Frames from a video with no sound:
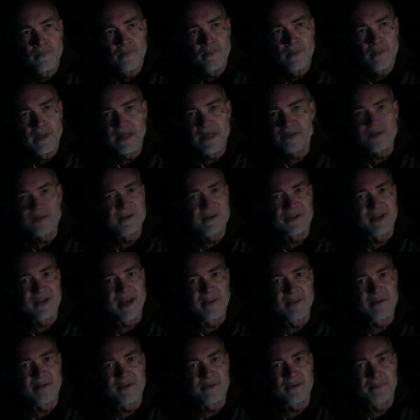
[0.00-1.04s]
He's the
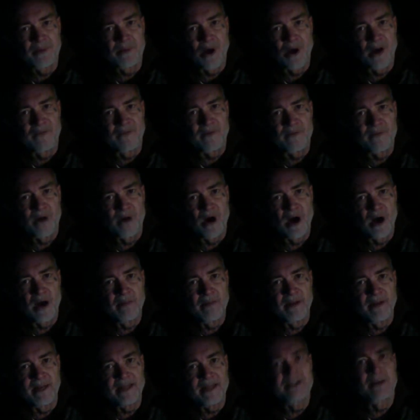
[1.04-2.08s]
same as the Prophet
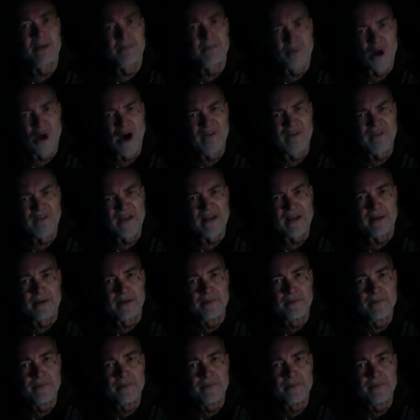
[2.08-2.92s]
Muhammad. He's a prophet.